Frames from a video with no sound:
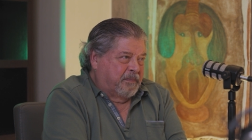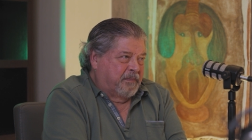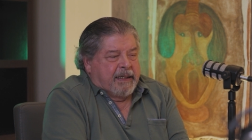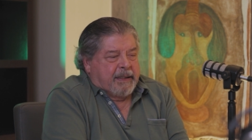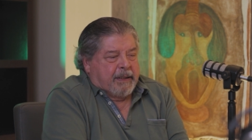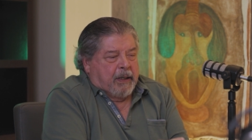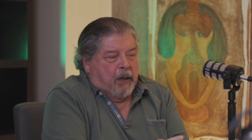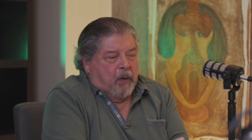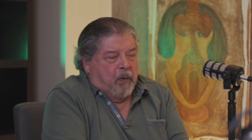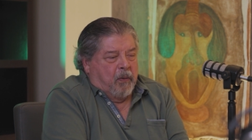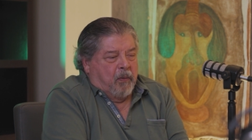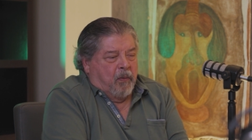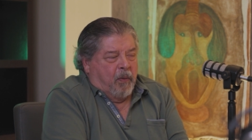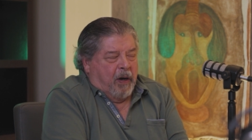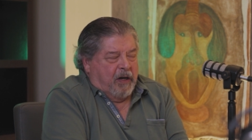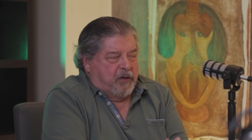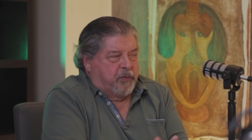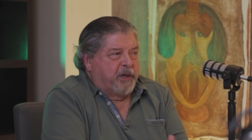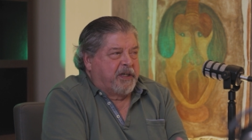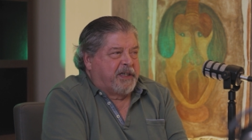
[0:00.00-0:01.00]
So
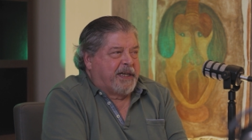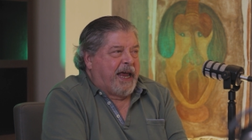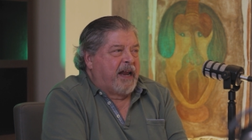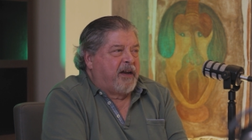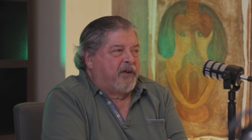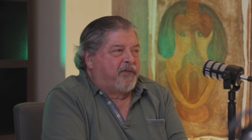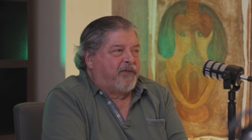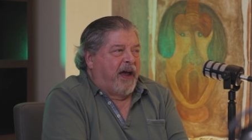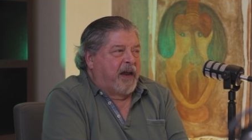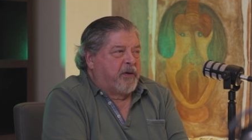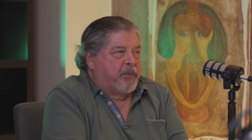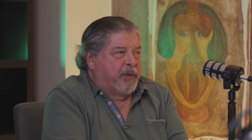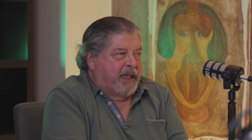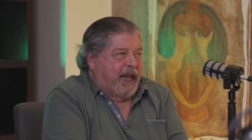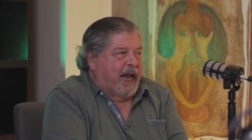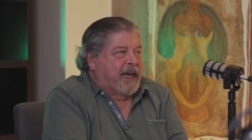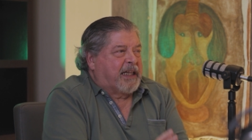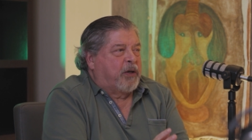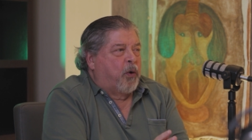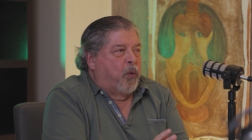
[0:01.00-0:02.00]
once we're satisfied with
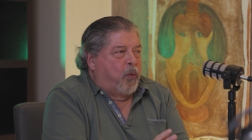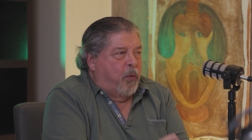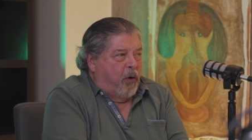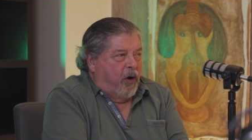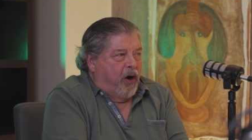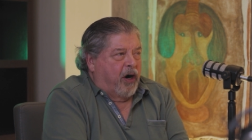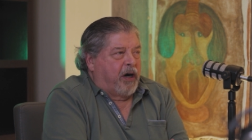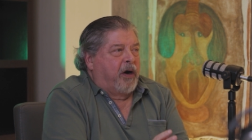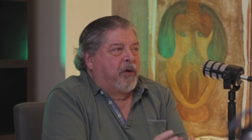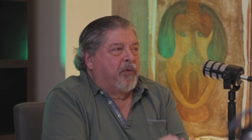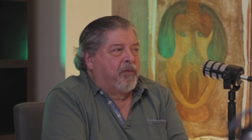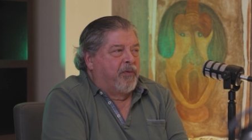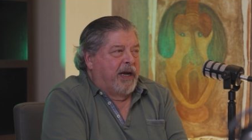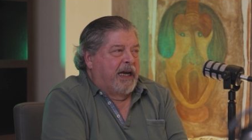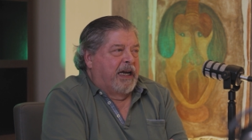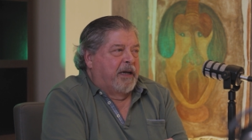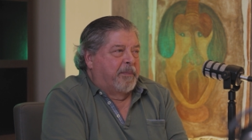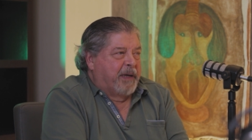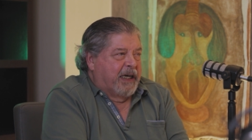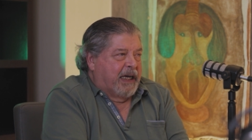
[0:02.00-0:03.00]
that, the work
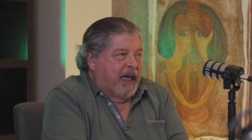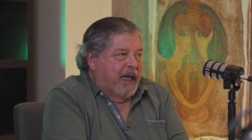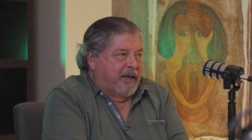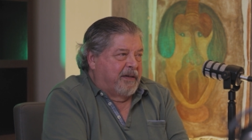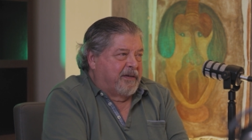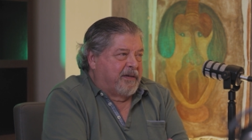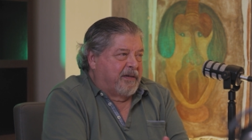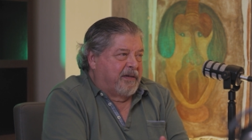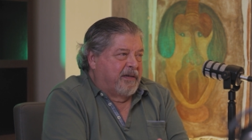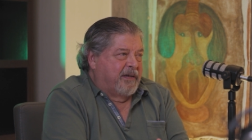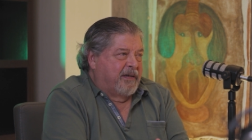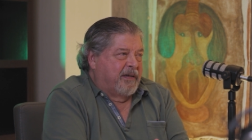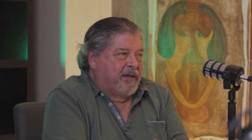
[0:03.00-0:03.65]
really begins.